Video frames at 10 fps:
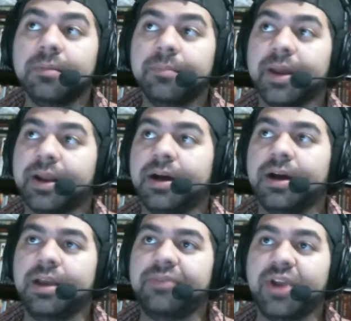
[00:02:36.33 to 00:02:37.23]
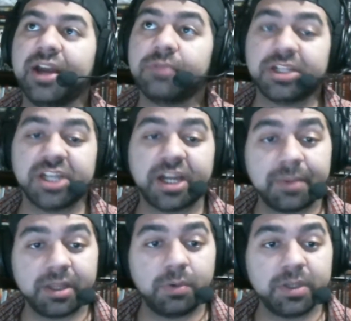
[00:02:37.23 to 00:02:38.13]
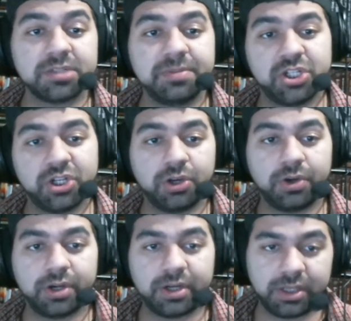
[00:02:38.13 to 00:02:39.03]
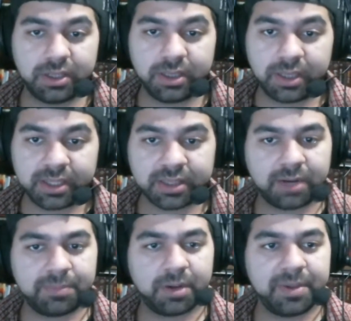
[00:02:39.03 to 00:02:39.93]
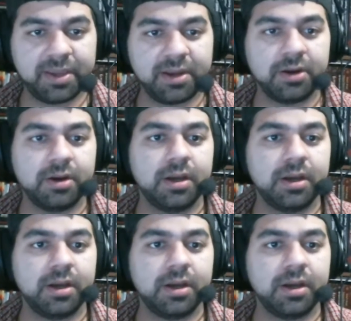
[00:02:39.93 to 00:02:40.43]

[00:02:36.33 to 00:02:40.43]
But if you guys want to check out my Twitch, be sure to go to the link that I'll put up here.